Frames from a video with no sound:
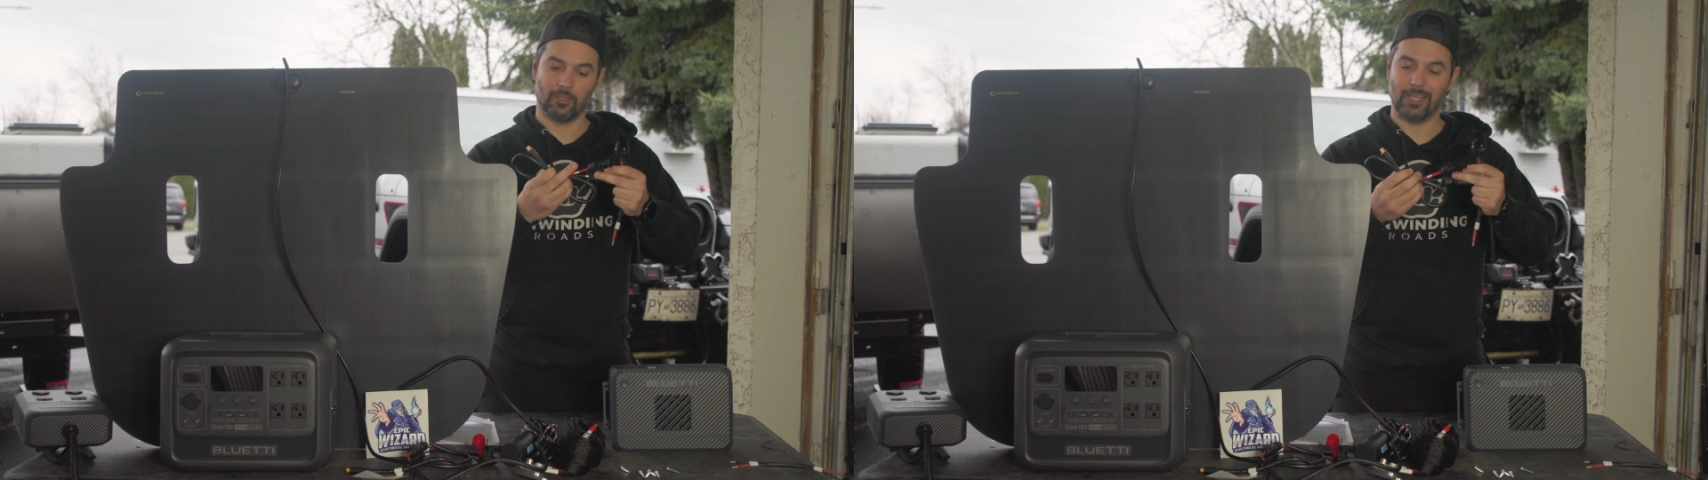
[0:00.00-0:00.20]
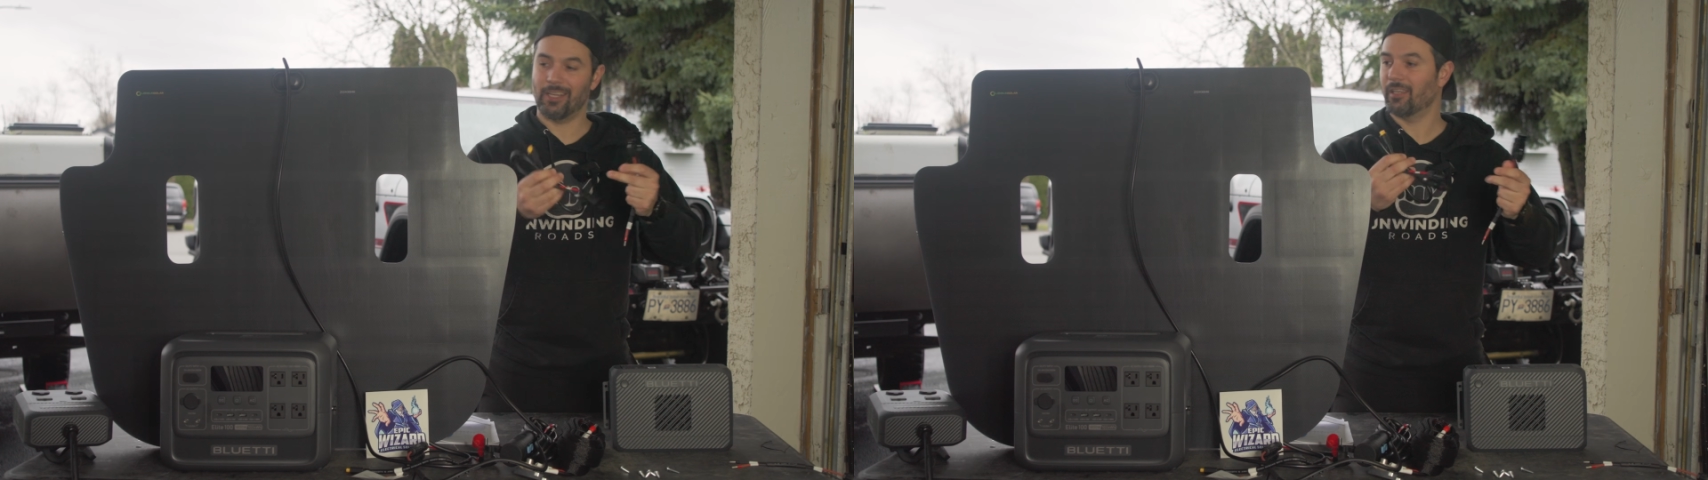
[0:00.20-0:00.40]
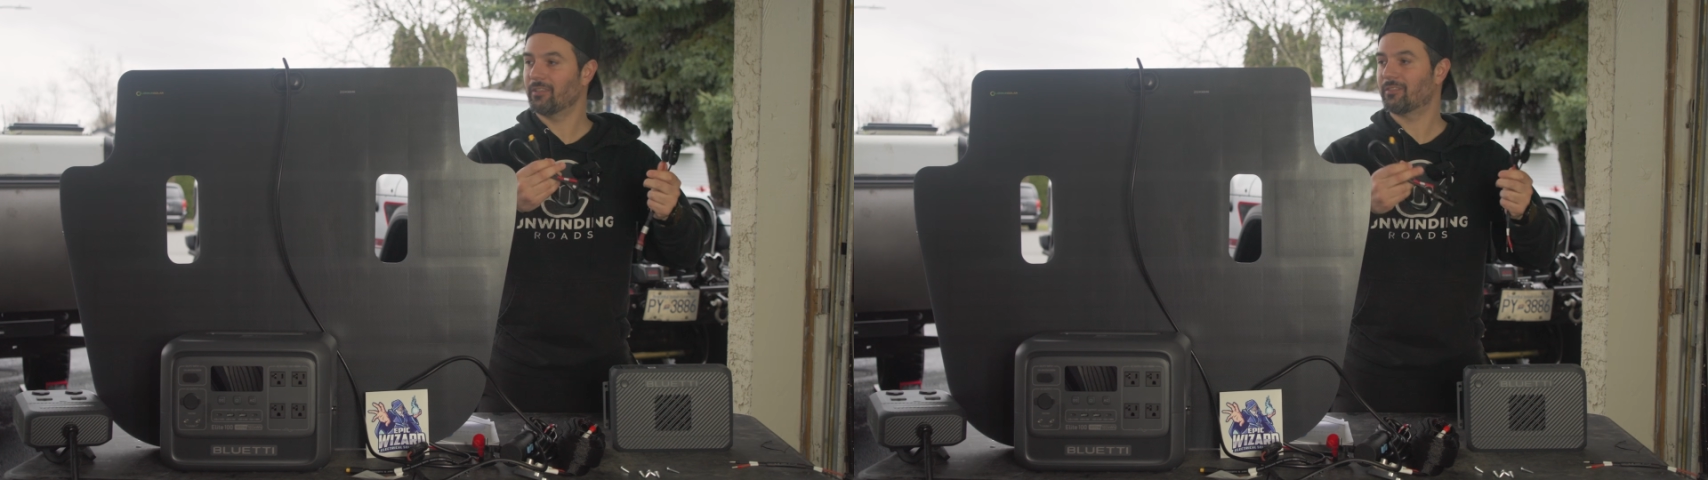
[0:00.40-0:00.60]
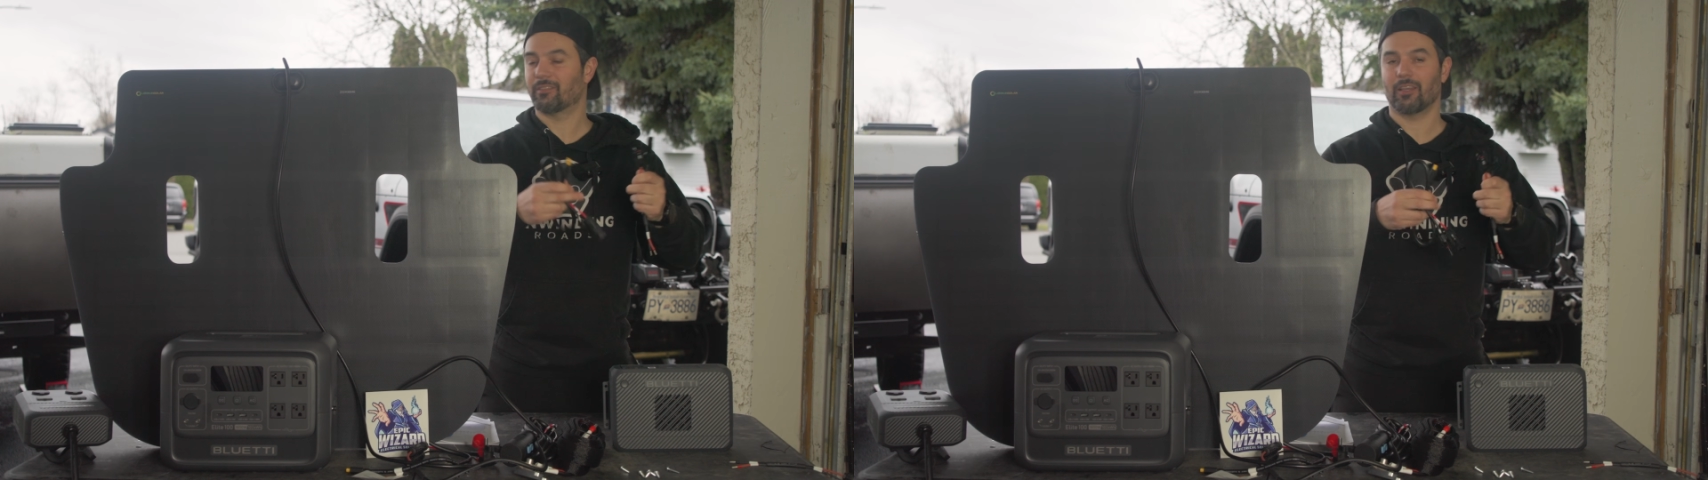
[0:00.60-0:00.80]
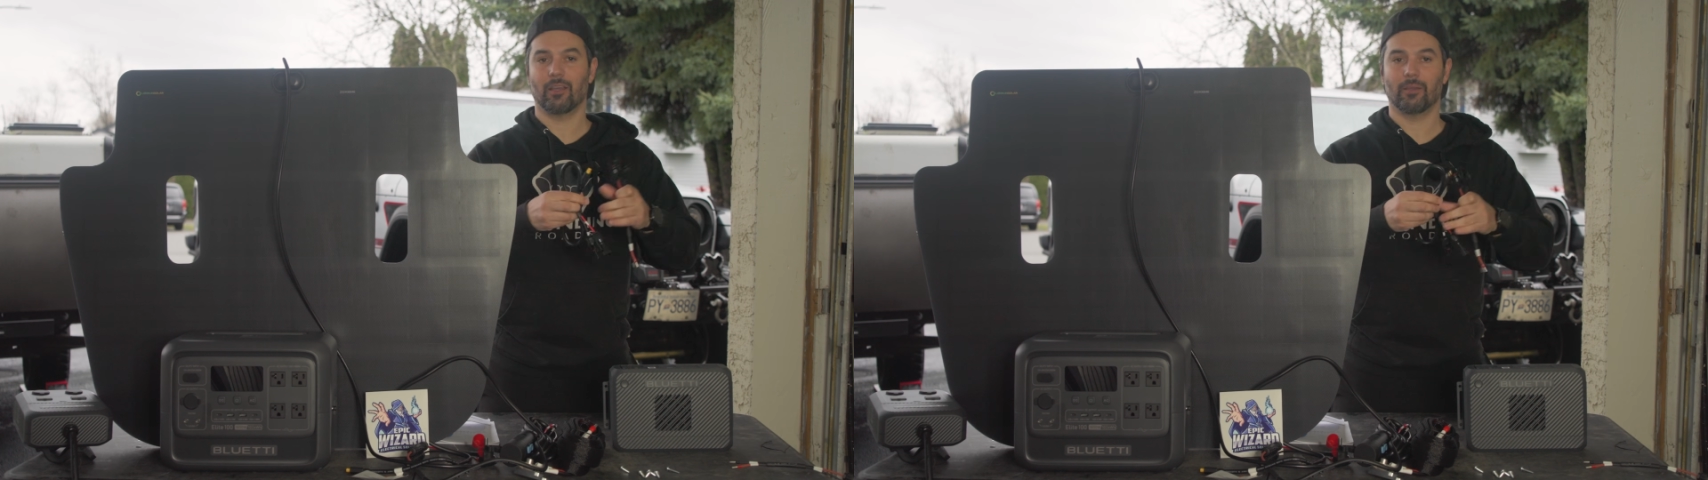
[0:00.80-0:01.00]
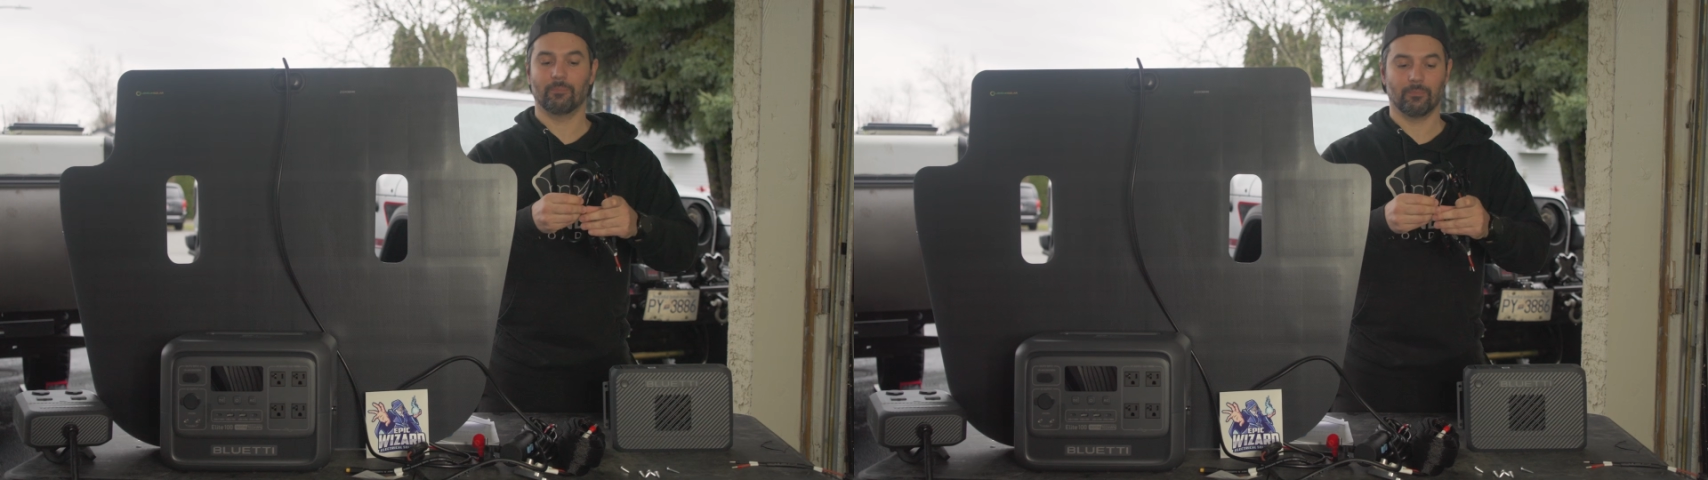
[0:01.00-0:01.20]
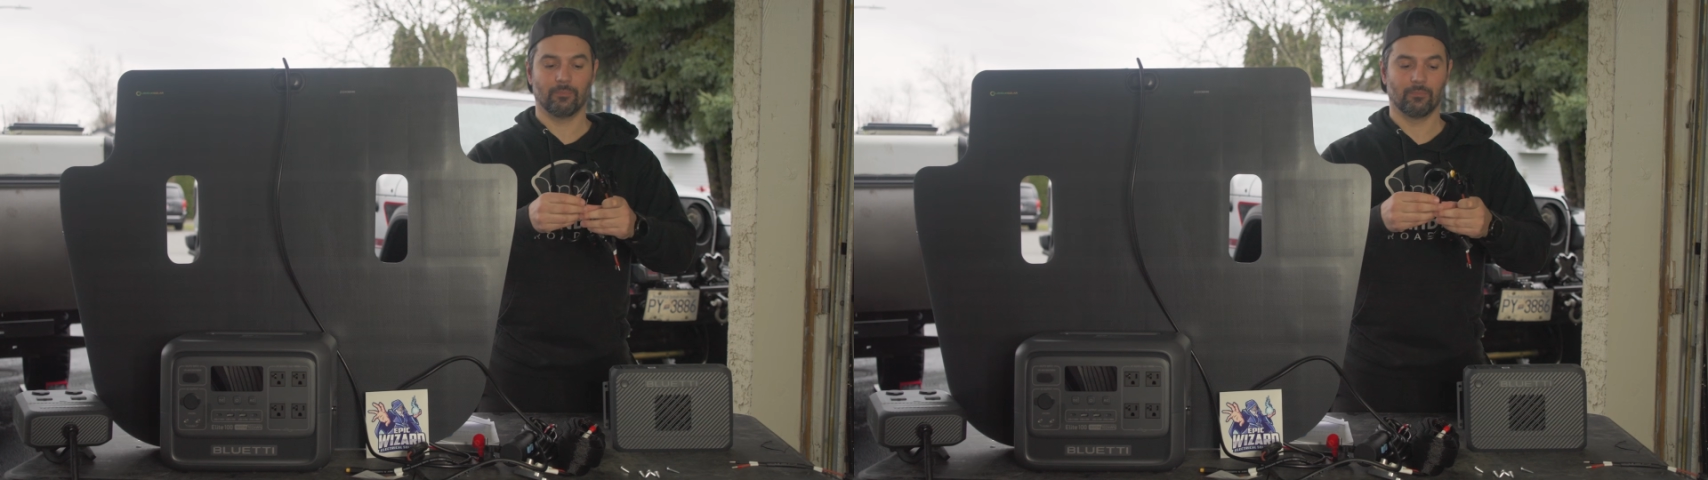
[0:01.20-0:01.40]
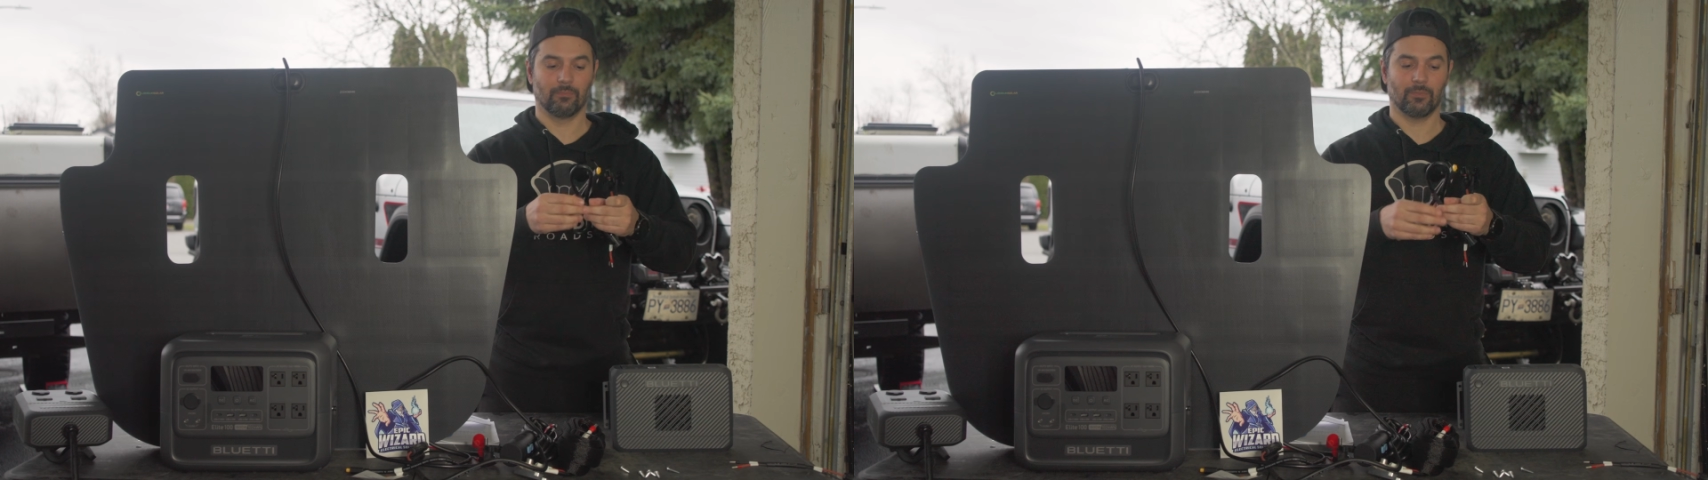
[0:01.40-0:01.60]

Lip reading: needing some